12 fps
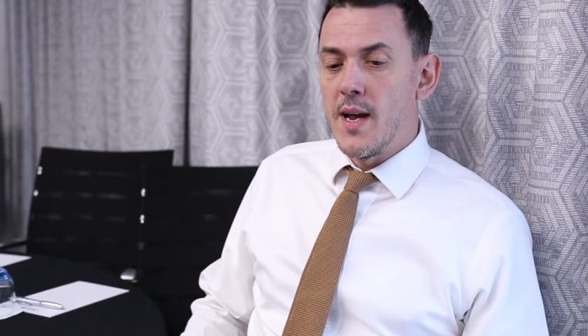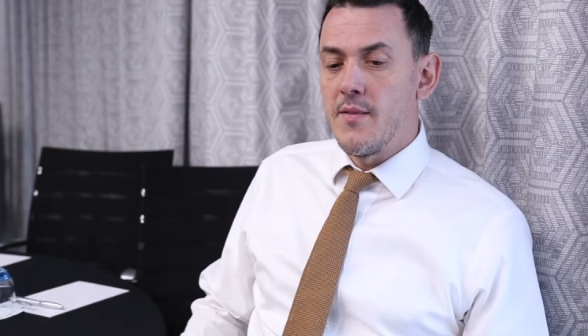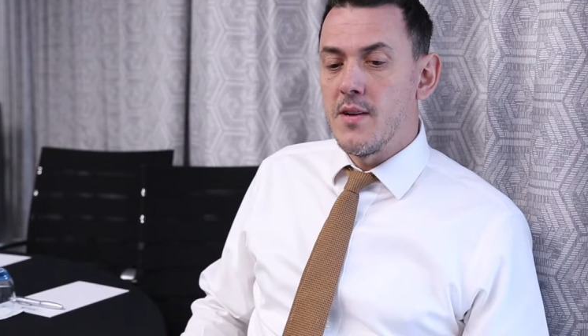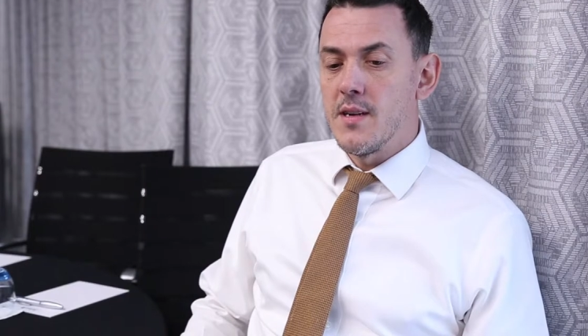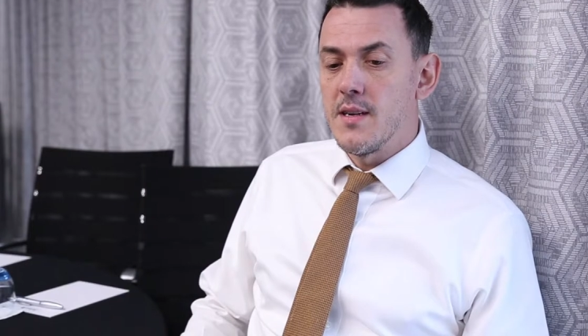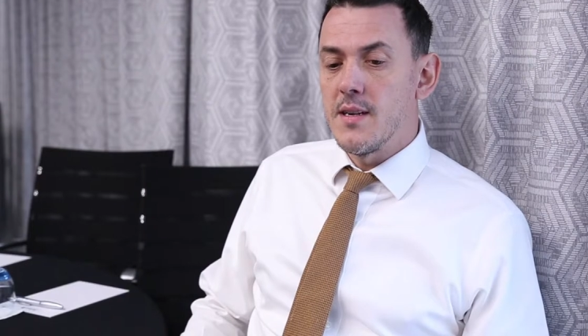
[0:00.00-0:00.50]
we
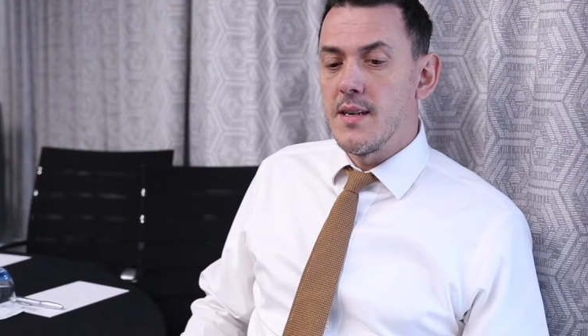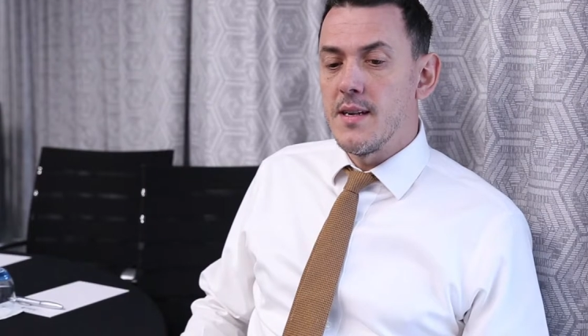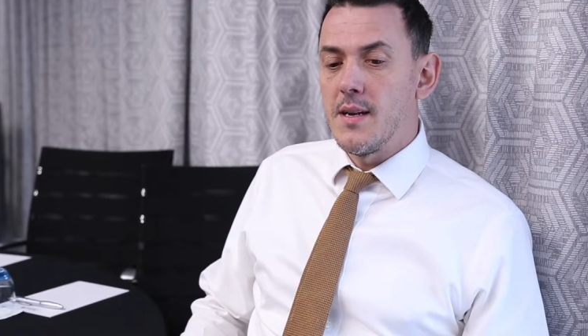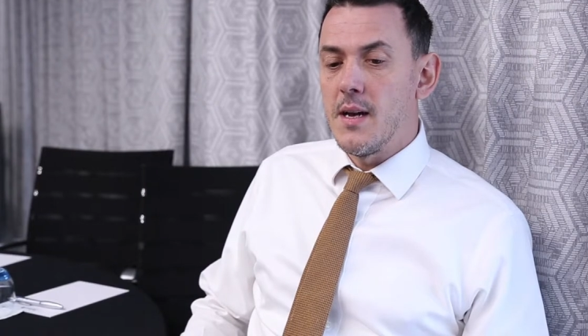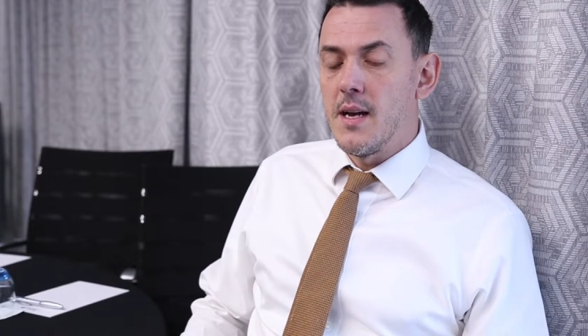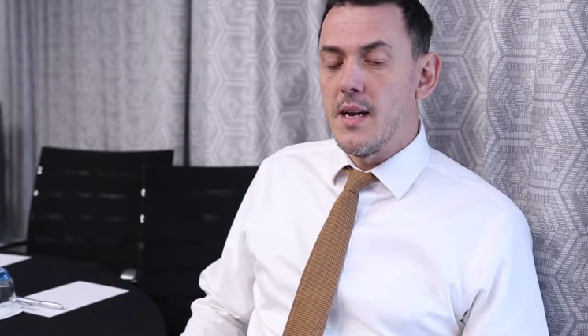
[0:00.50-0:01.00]
have
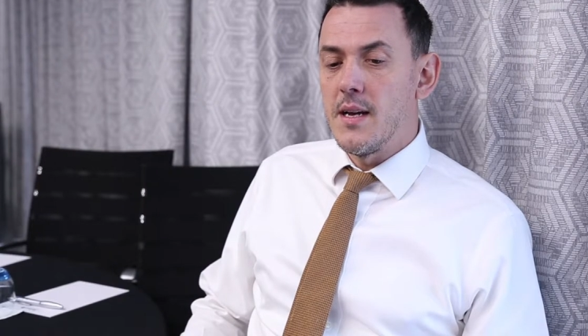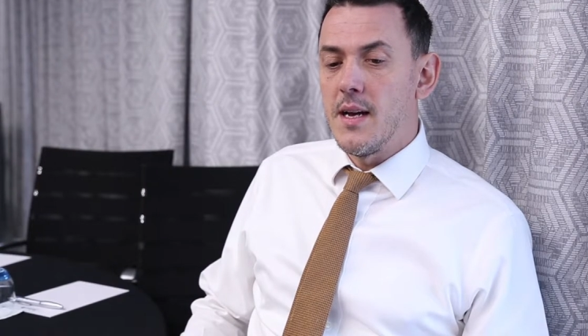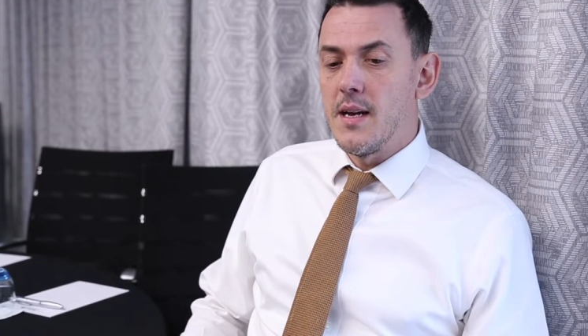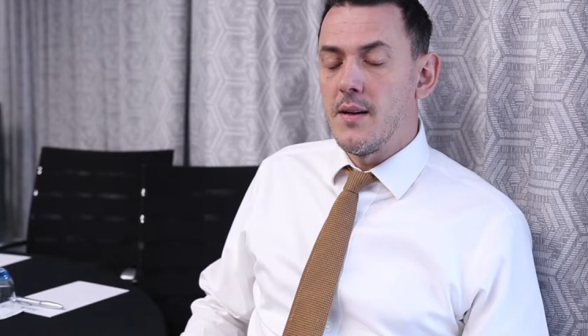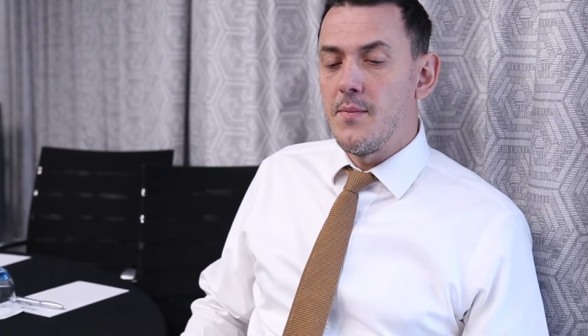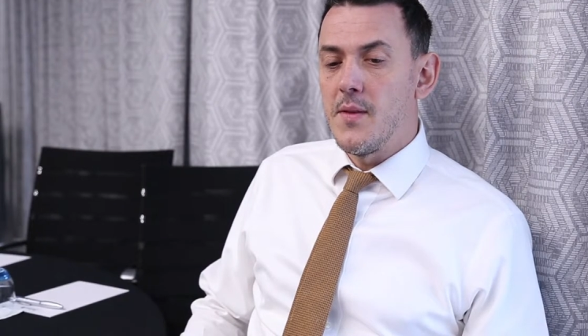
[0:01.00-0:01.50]

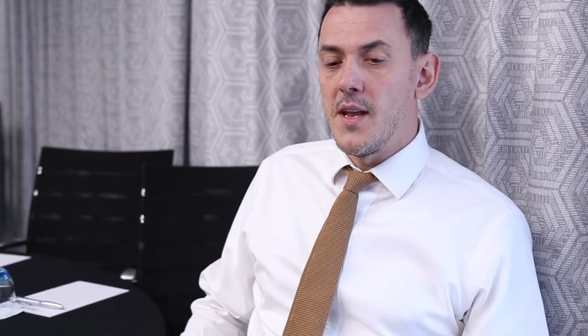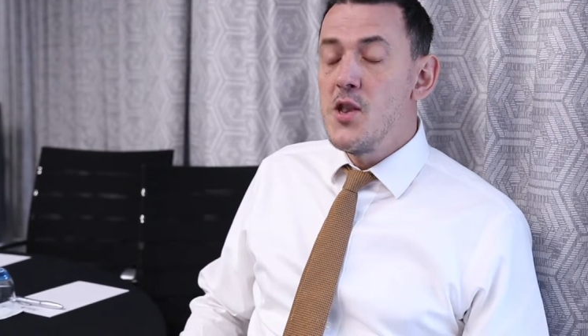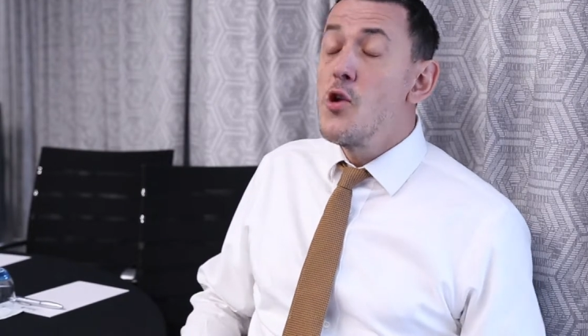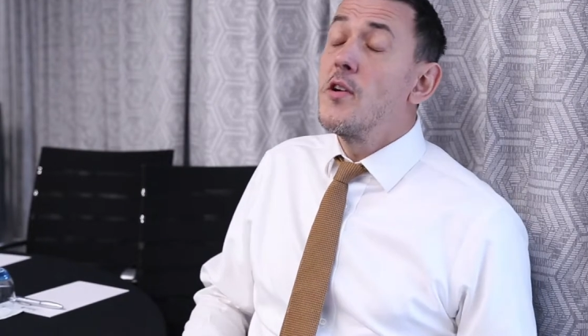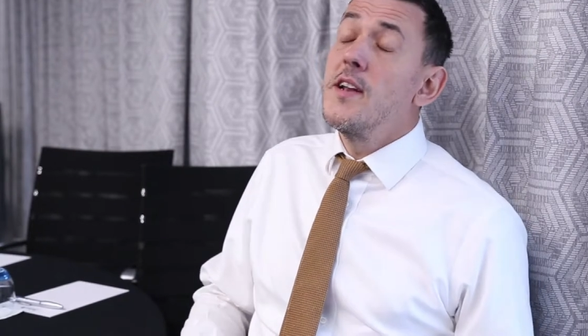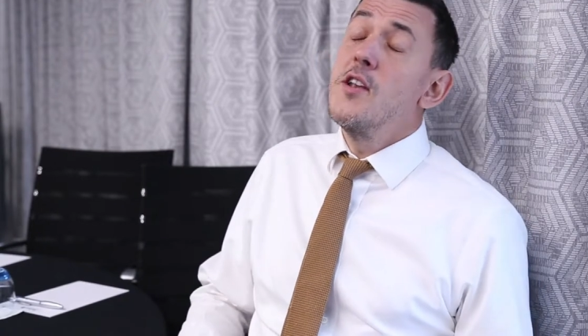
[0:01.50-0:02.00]

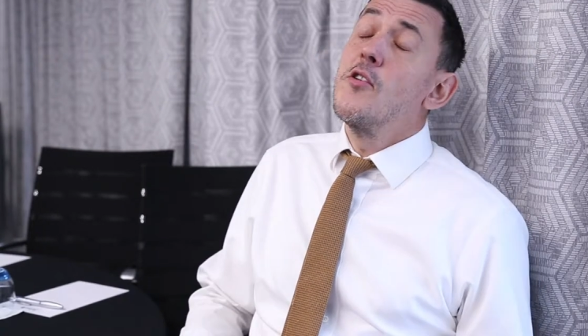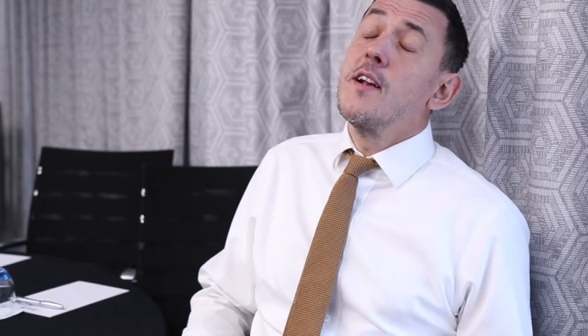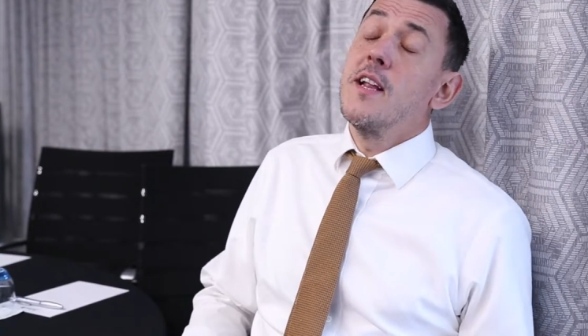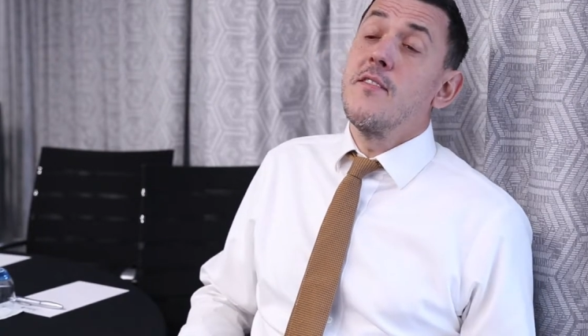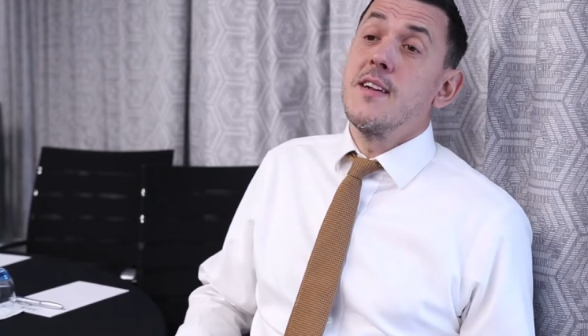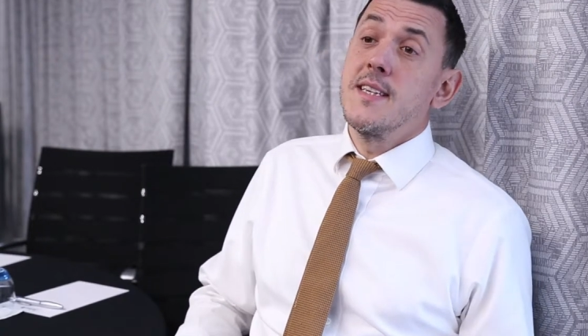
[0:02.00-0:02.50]

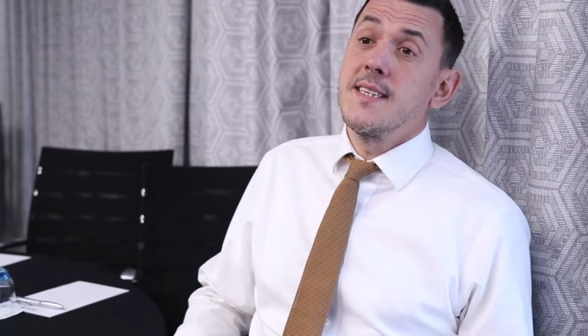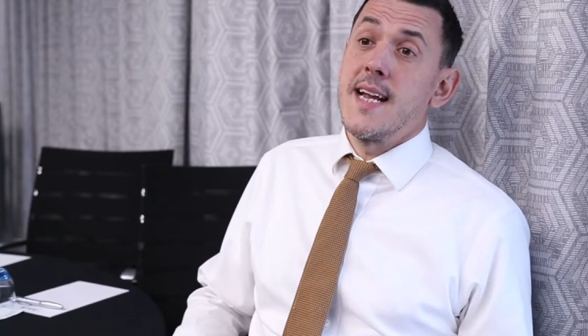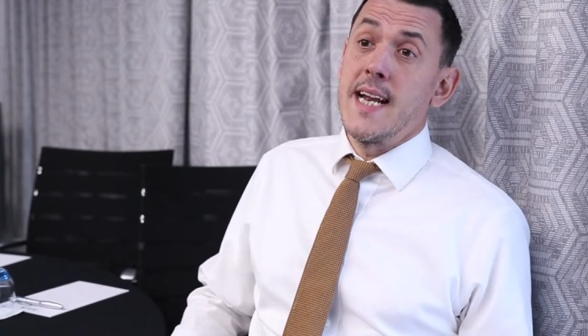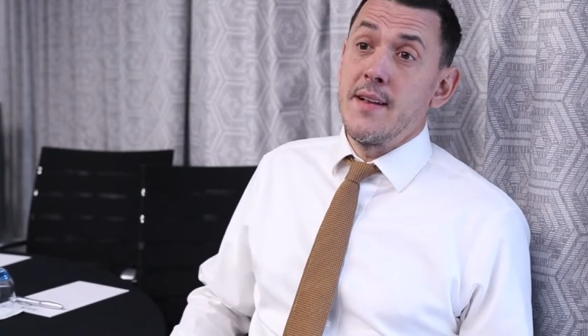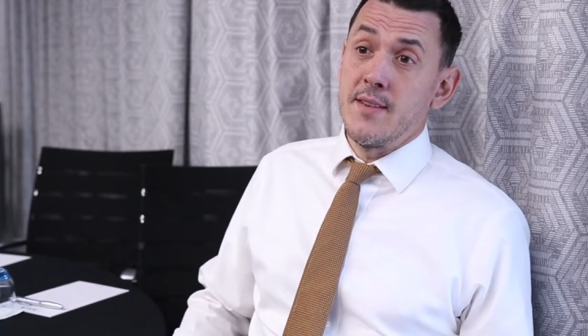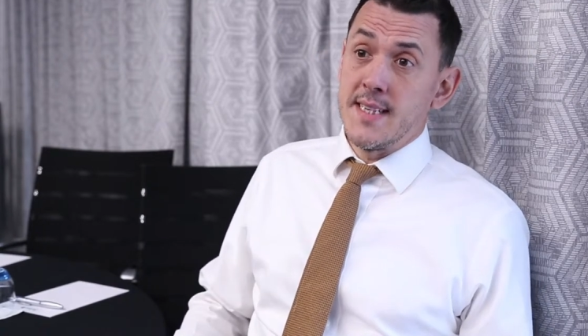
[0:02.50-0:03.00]
not enough
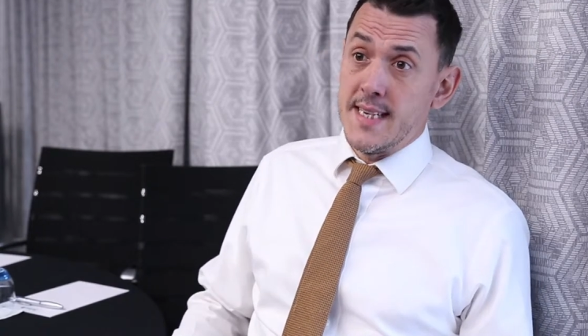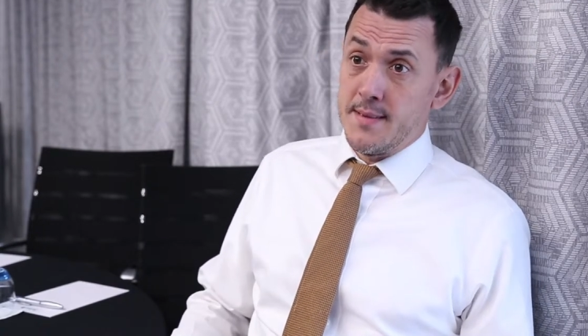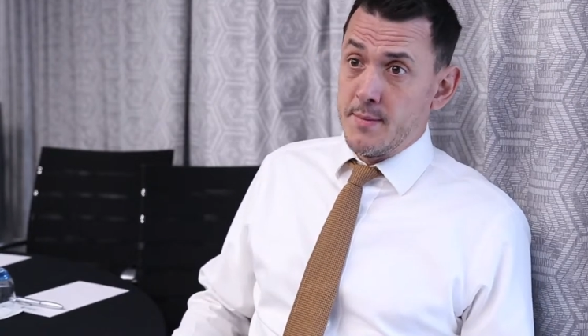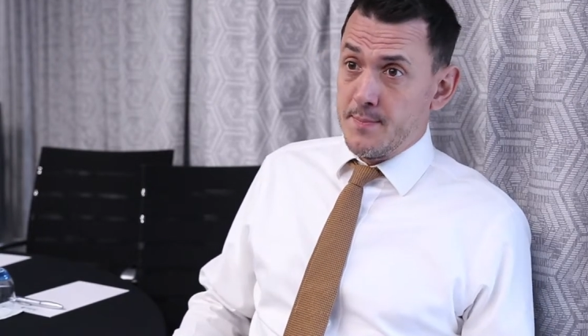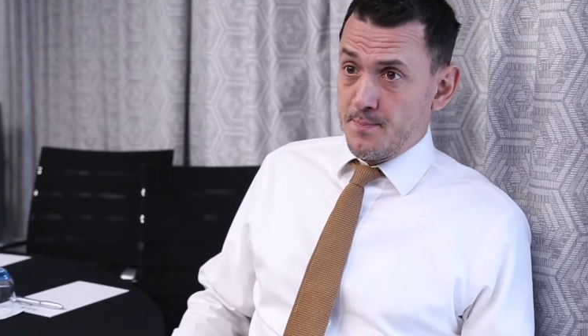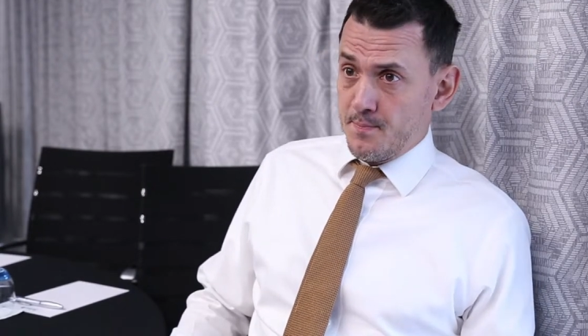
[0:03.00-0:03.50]
understanding of
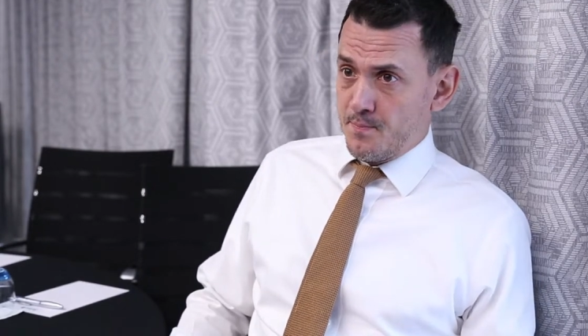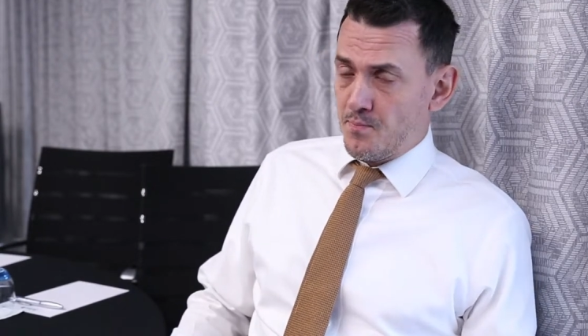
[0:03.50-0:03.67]
assessment.